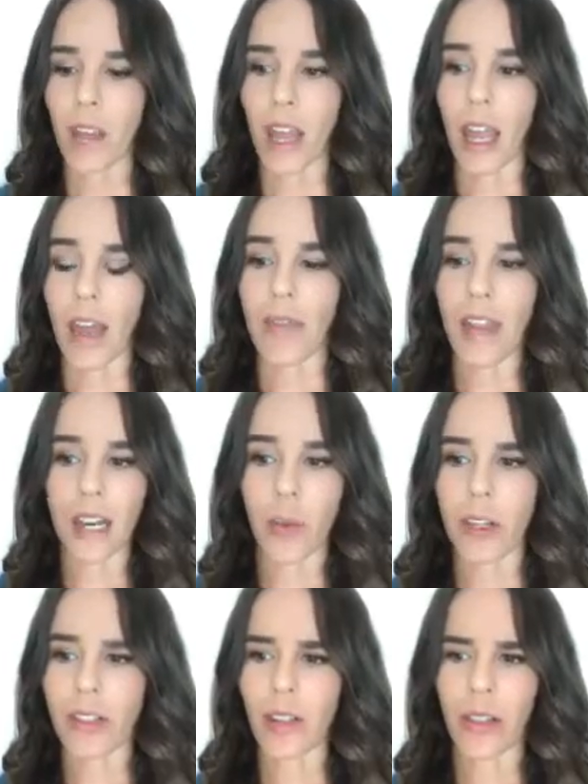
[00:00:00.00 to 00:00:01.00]
And then it
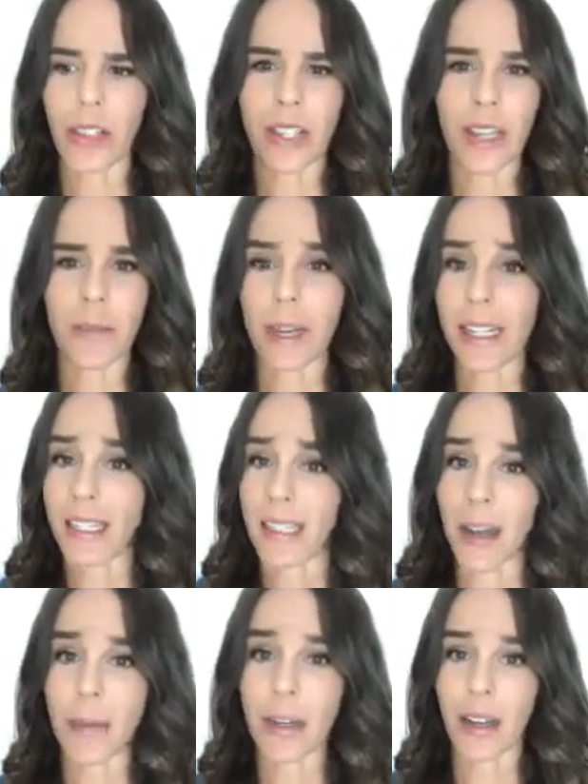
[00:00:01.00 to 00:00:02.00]
was all of a sudden my
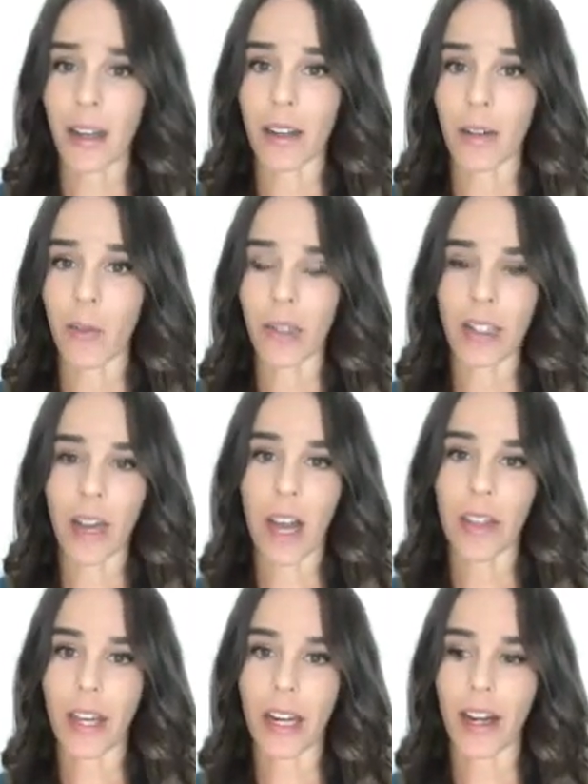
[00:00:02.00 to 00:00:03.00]
stamina was
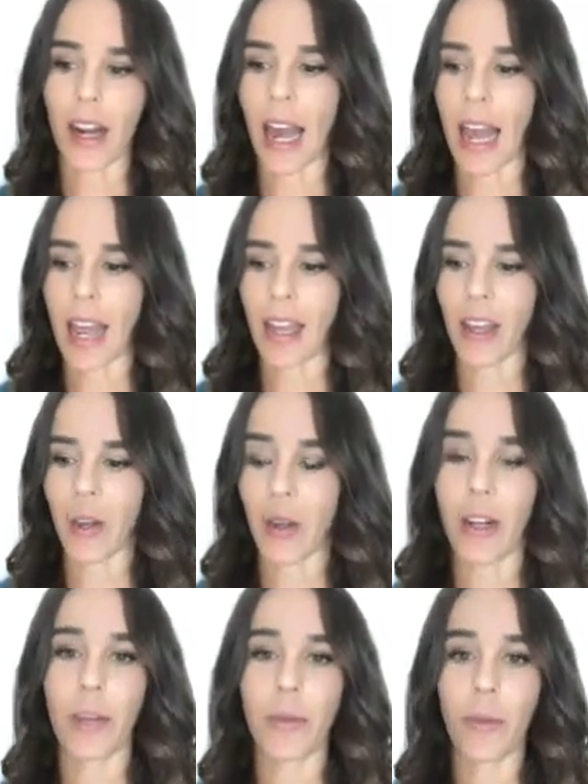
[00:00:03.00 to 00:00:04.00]
not there. I
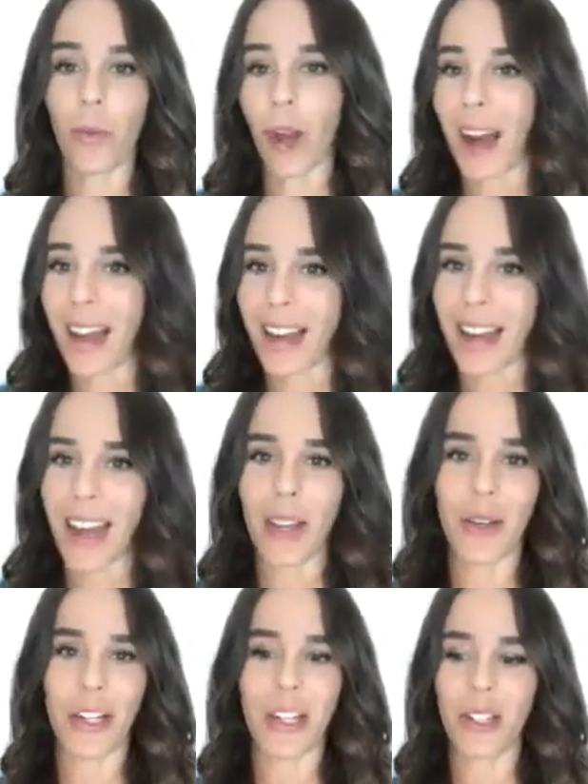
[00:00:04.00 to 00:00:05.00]
couldn't run. I
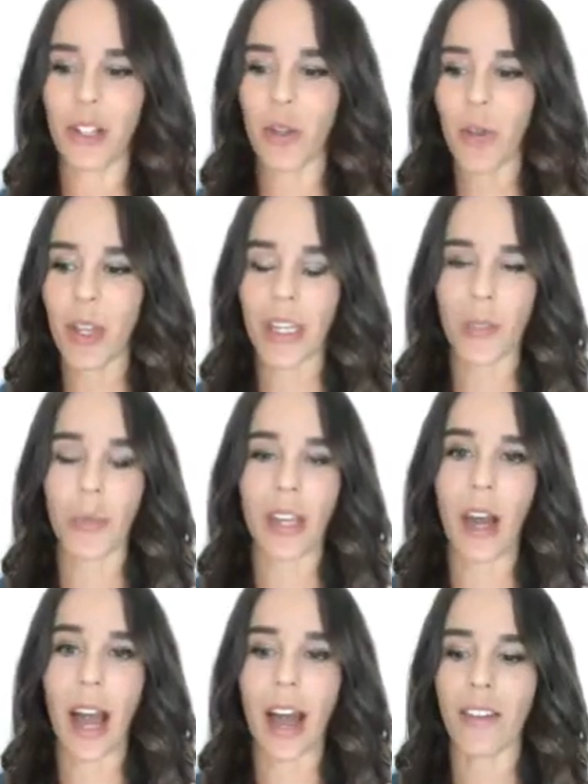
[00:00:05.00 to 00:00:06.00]
couldn't do things
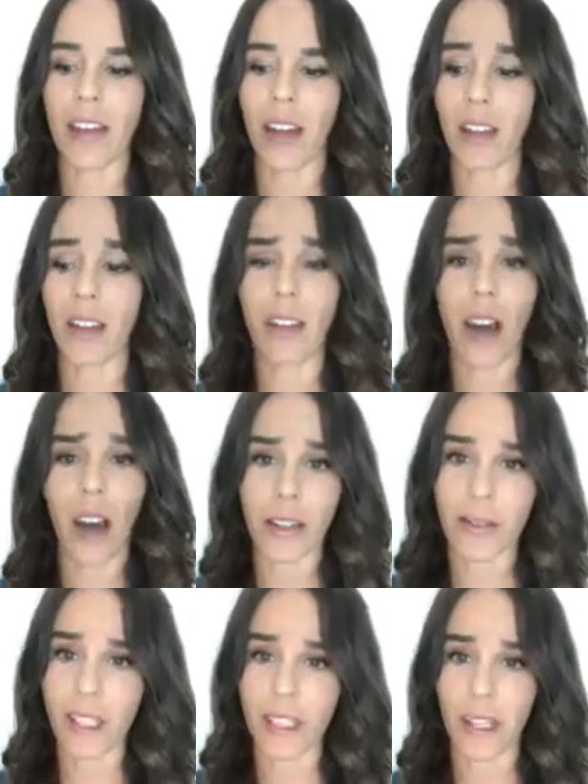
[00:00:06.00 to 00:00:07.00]
without having a lot
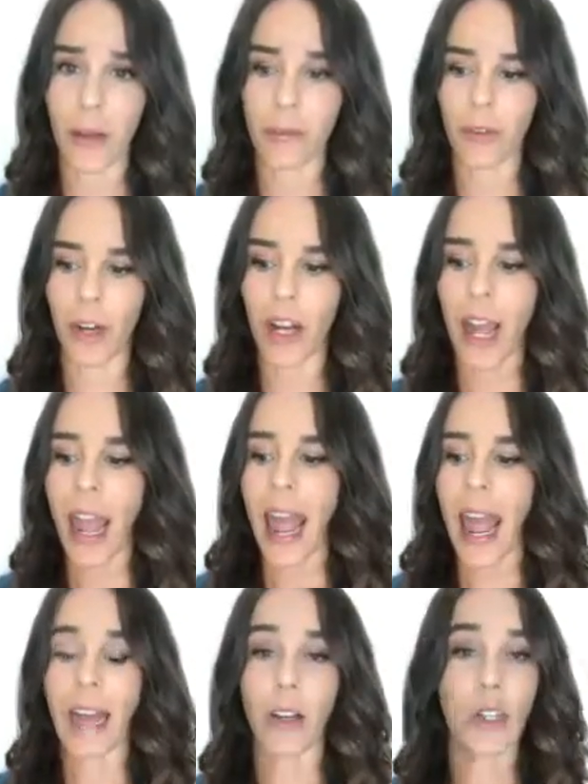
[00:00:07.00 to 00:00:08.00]
of discomfort
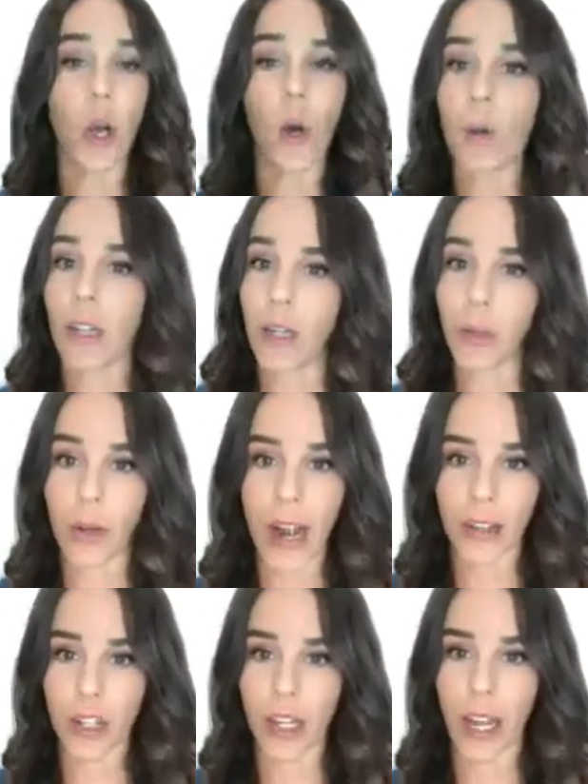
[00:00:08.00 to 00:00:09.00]
and totally
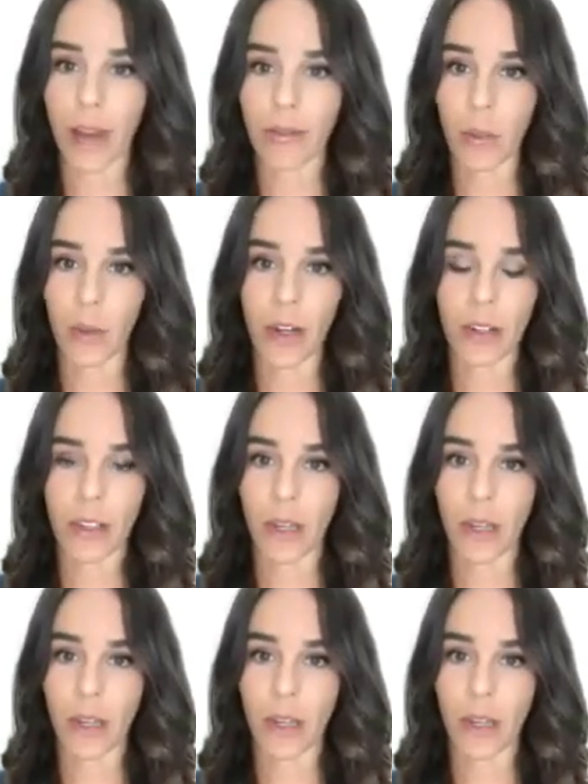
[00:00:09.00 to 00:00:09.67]
crashing afterwards.